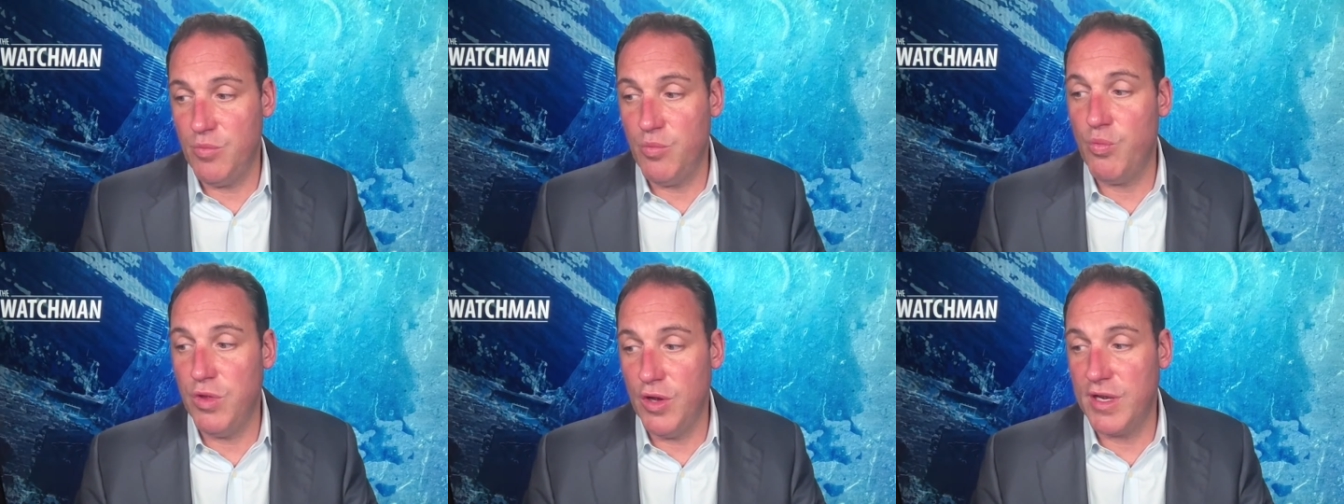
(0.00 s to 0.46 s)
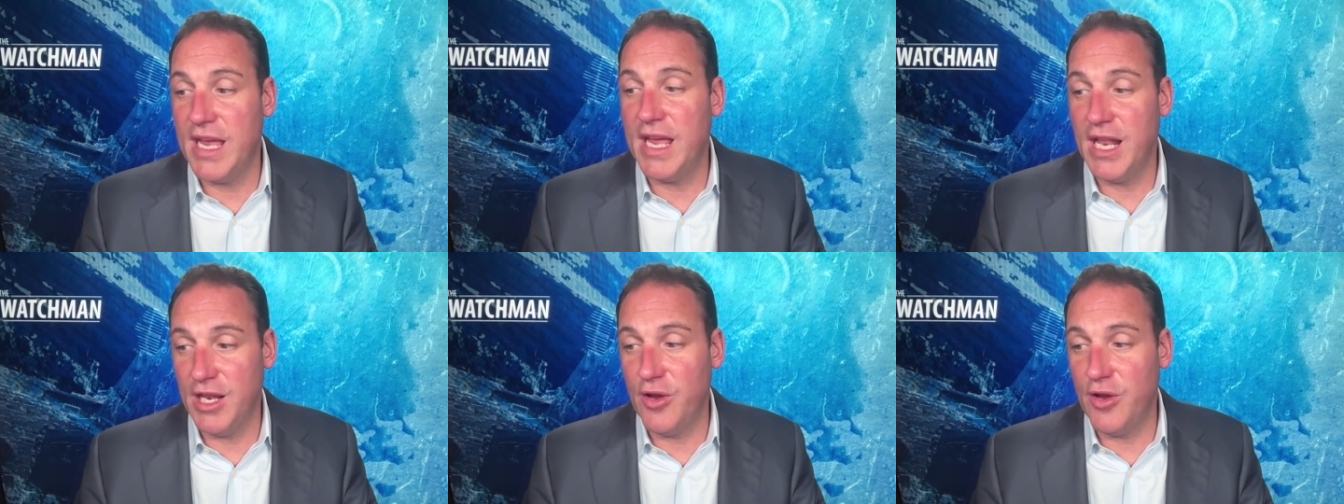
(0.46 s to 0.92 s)

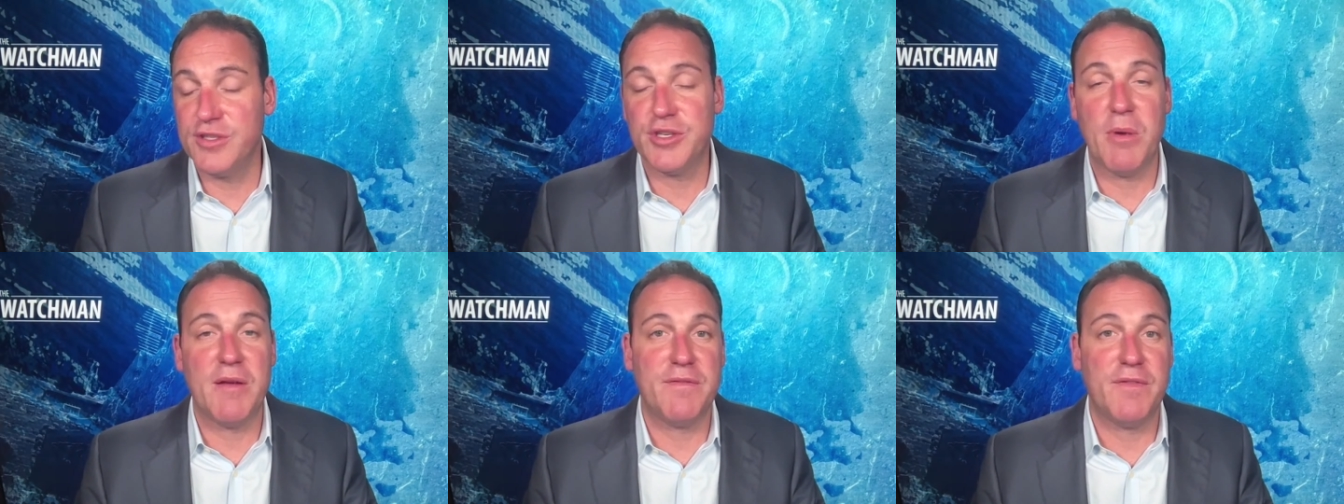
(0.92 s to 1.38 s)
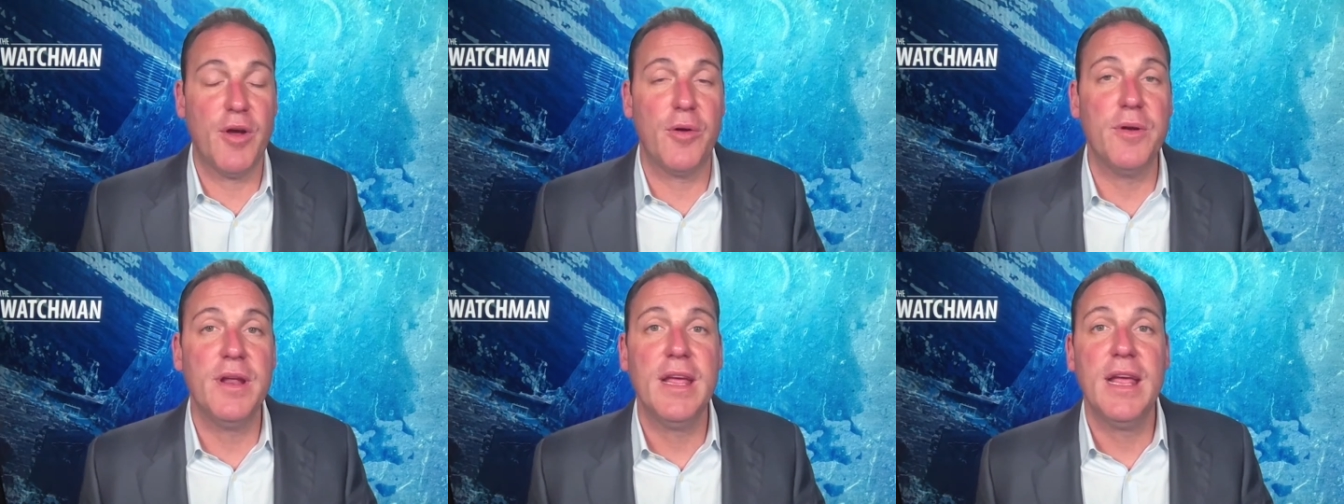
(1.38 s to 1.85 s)
looking at alerts on my
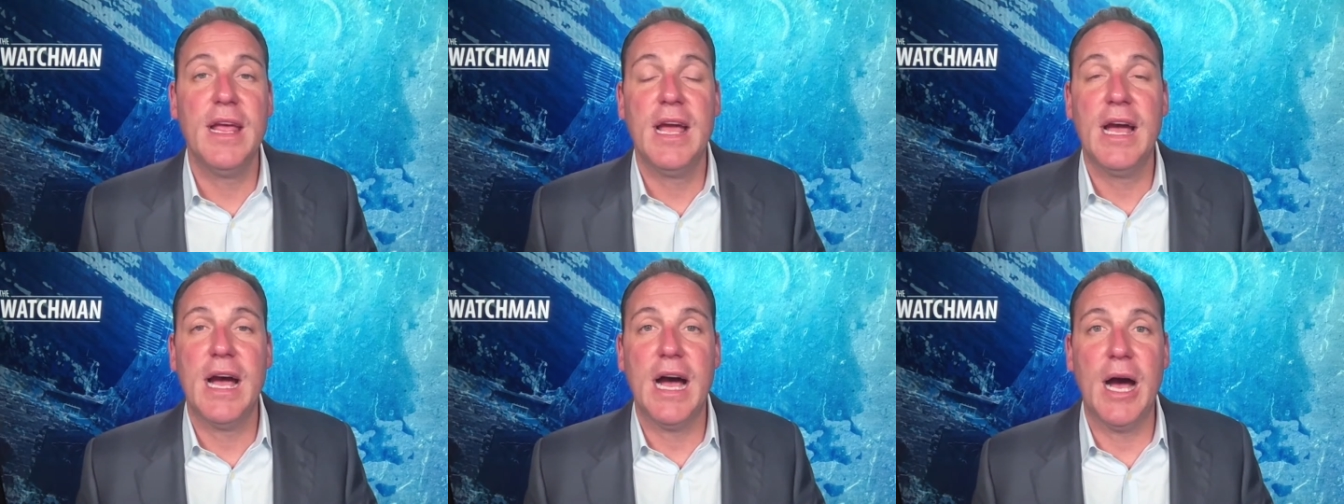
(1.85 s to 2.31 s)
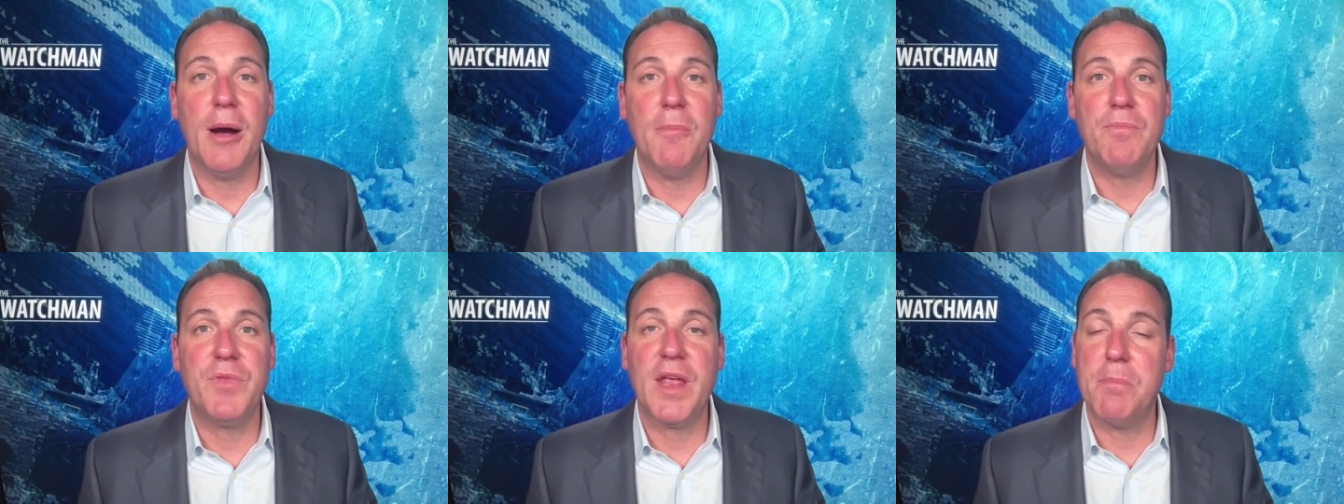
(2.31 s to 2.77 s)
phone,
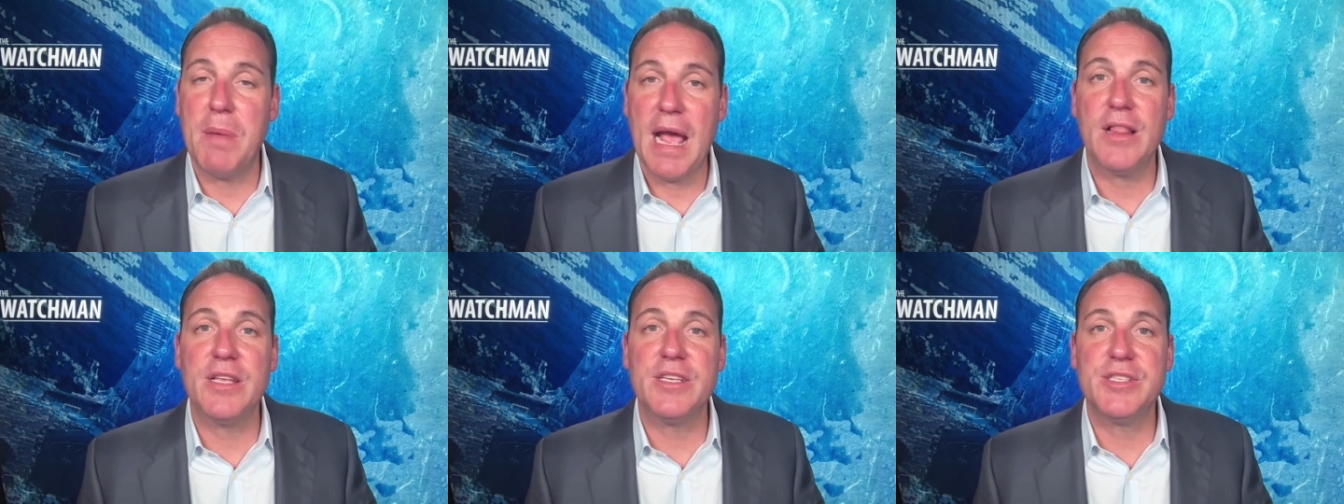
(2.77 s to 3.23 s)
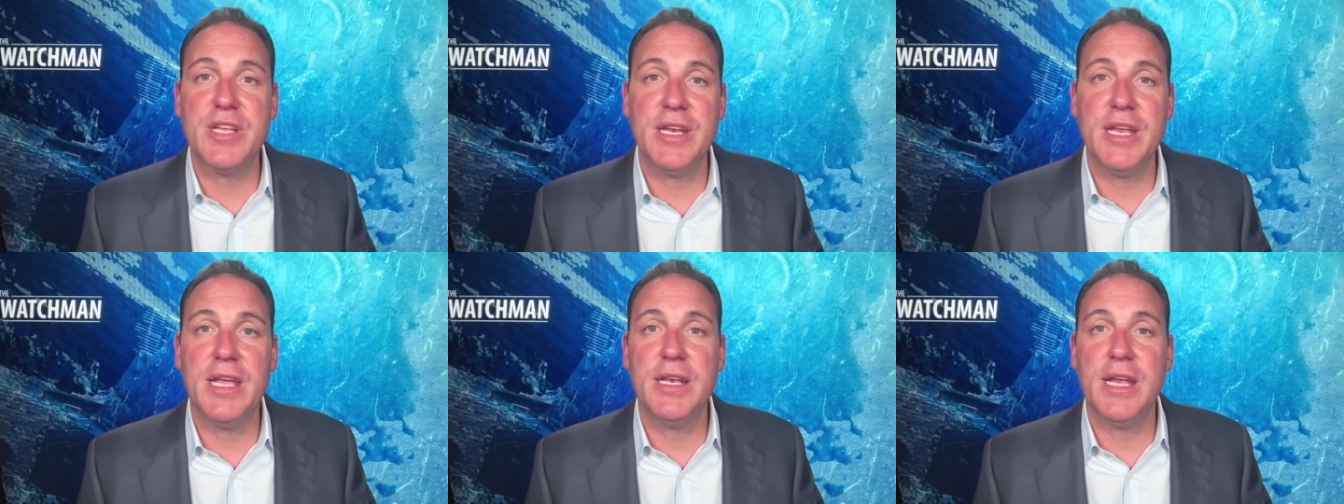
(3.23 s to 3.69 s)
that a
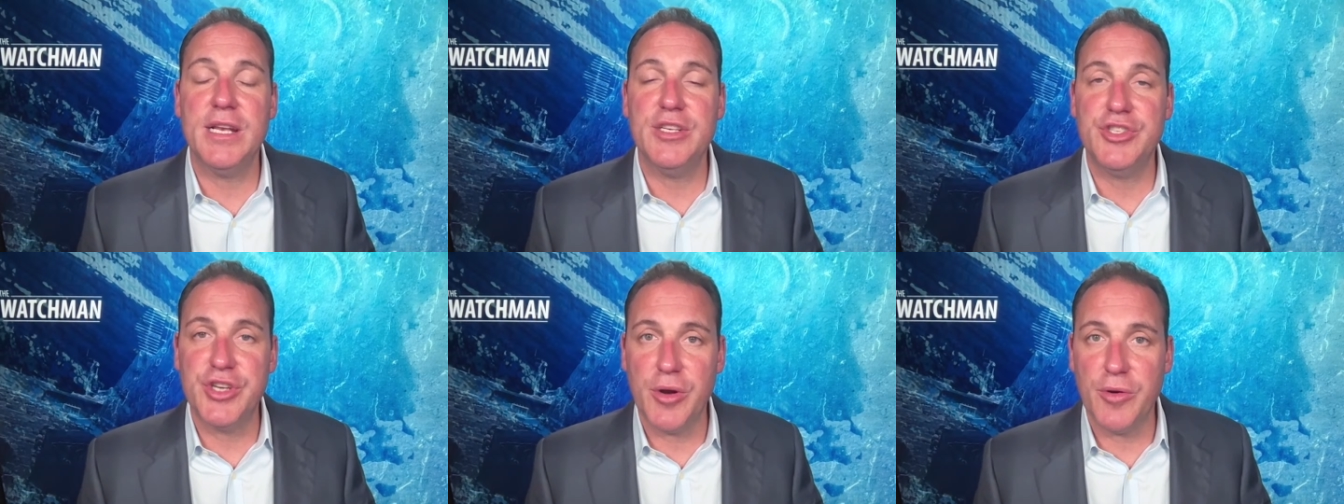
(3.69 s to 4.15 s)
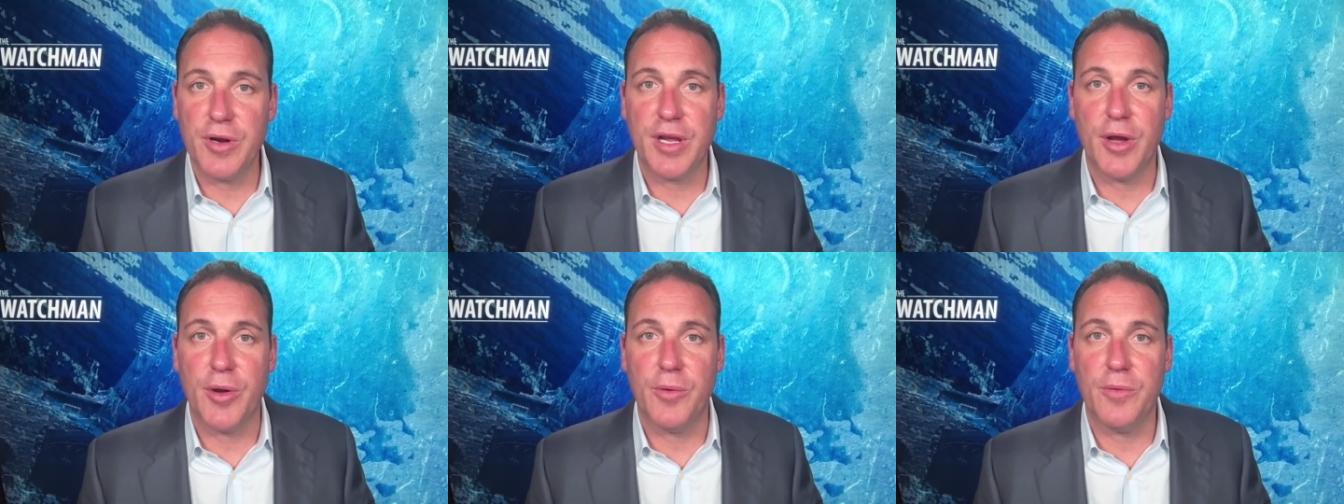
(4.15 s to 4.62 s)
Palestinian in
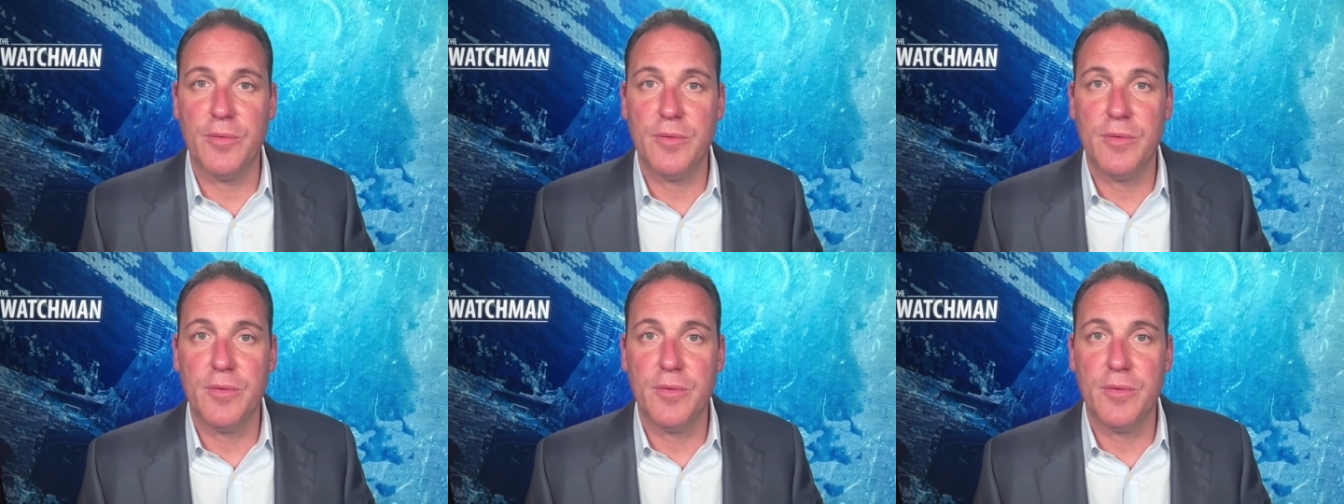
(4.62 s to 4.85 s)
Jericho